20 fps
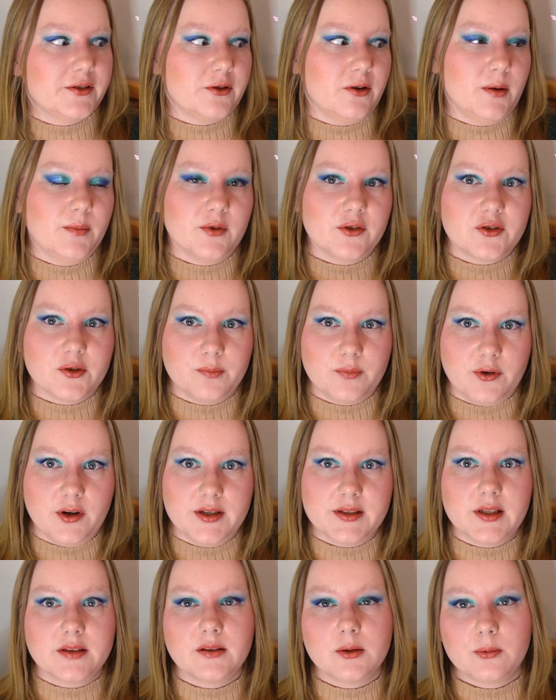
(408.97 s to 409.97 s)
so I'm not
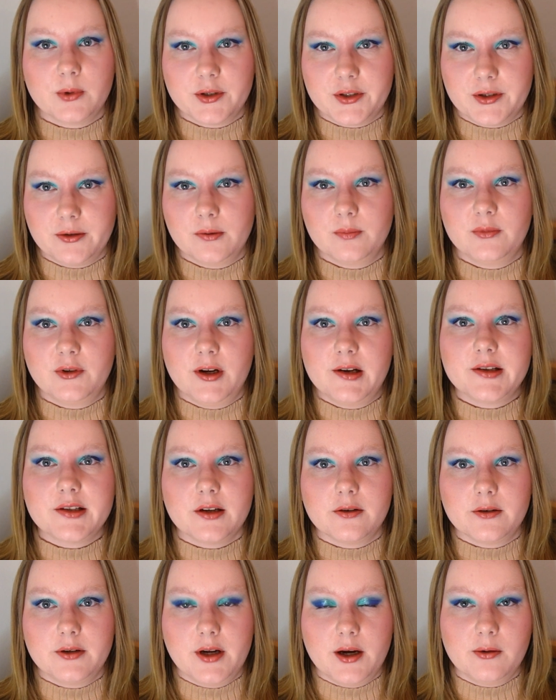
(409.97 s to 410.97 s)
surprised that the Western brands
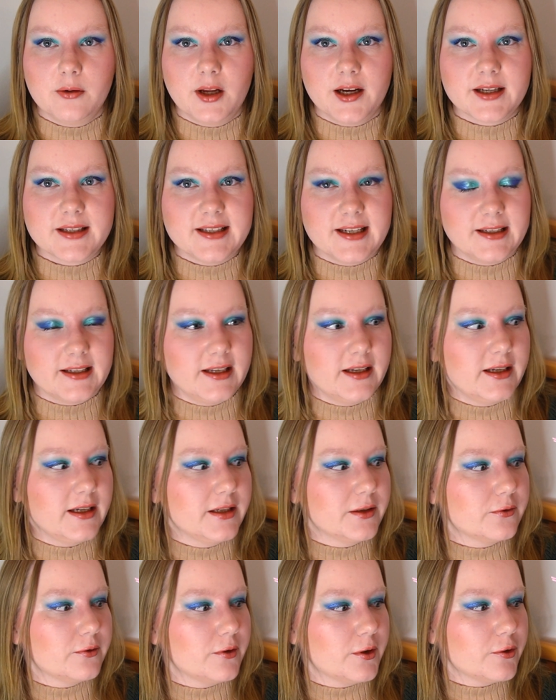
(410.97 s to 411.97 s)
are now like tagging
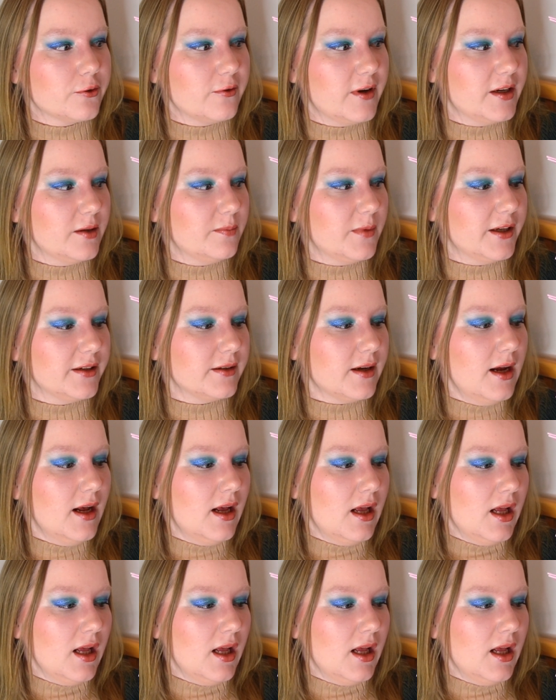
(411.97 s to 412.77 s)
into a trend, but